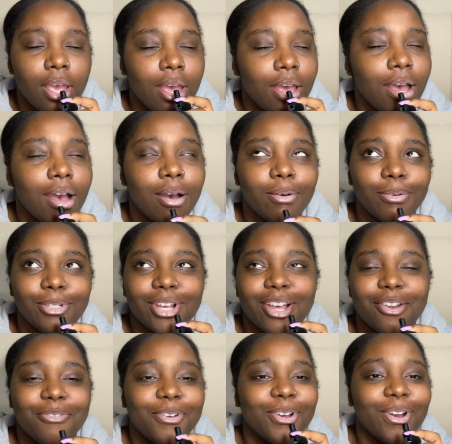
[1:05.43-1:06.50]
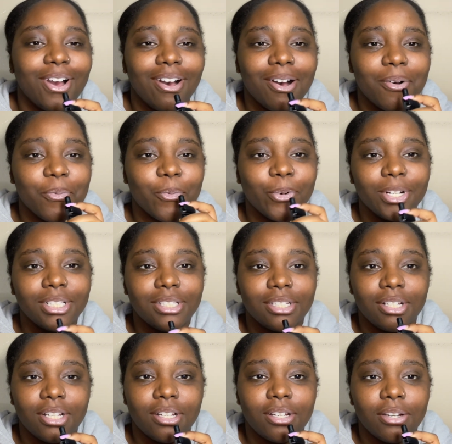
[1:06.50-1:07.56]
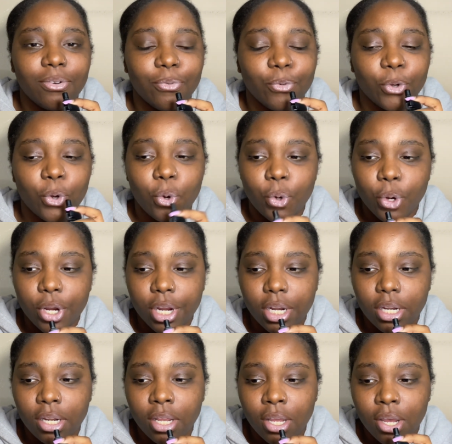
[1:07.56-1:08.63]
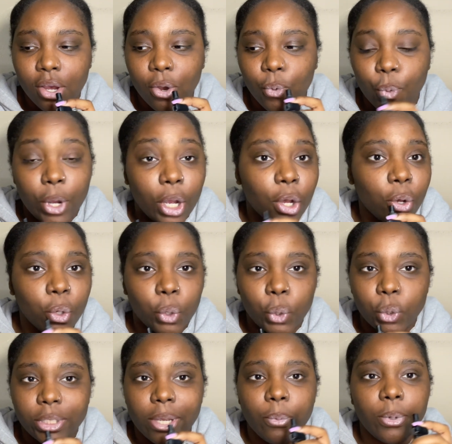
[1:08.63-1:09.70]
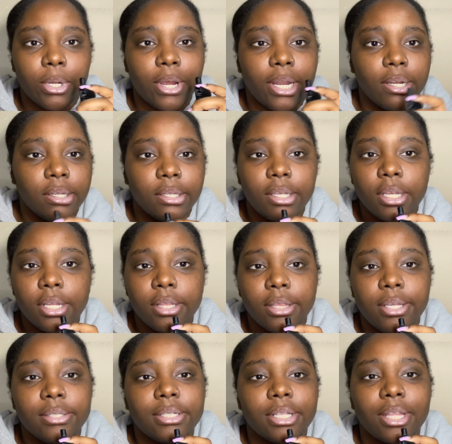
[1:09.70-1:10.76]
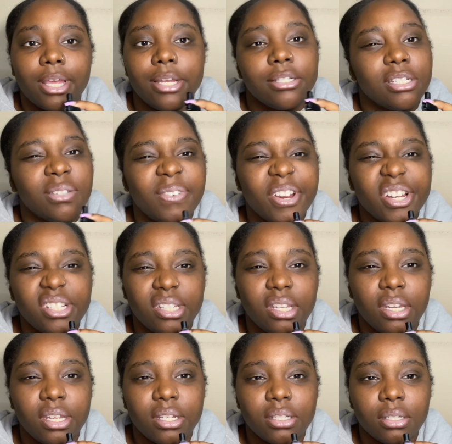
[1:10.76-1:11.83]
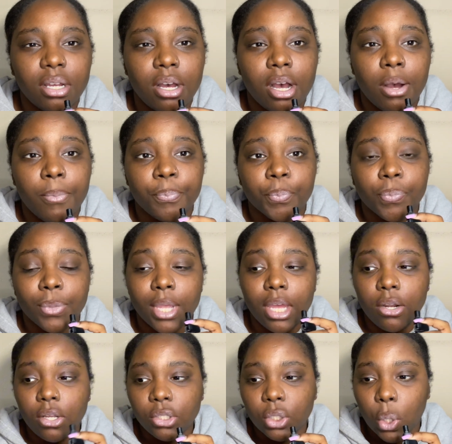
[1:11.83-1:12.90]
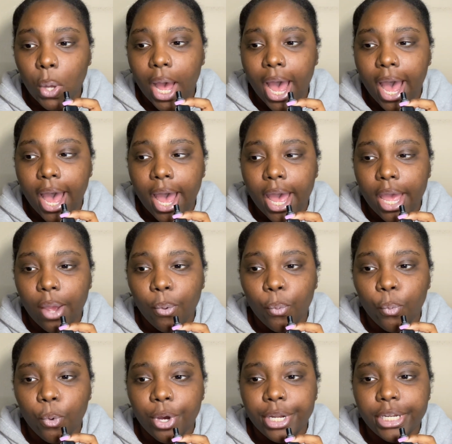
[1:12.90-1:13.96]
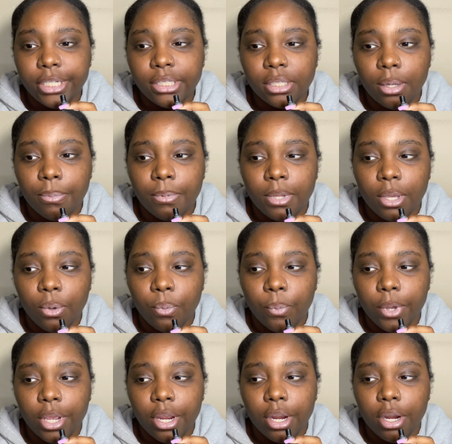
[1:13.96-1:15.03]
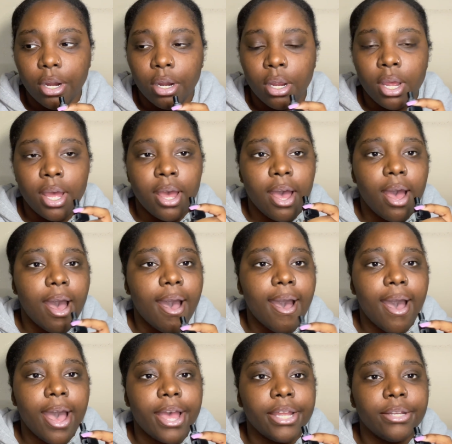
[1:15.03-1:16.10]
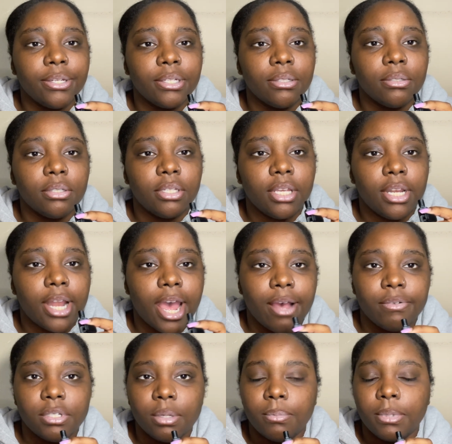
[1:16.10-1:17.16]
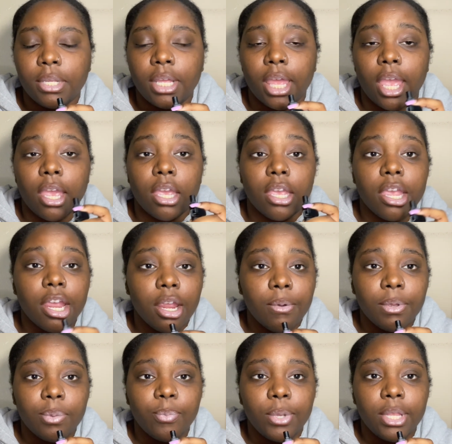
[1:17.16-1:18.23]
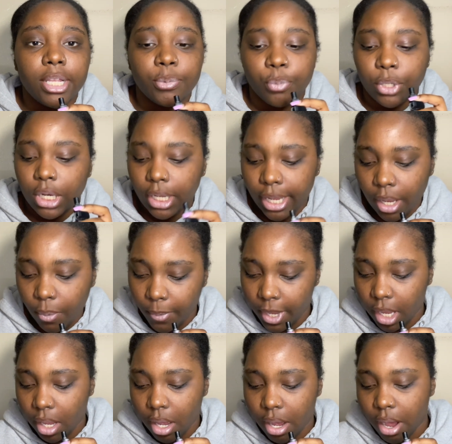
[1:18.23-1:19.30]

Try to figure out what to record, what goes, like what I delete, and things like that. It's just very tedious. And also I wanted something where I can have something like I can carry with me that's pretty lightweight.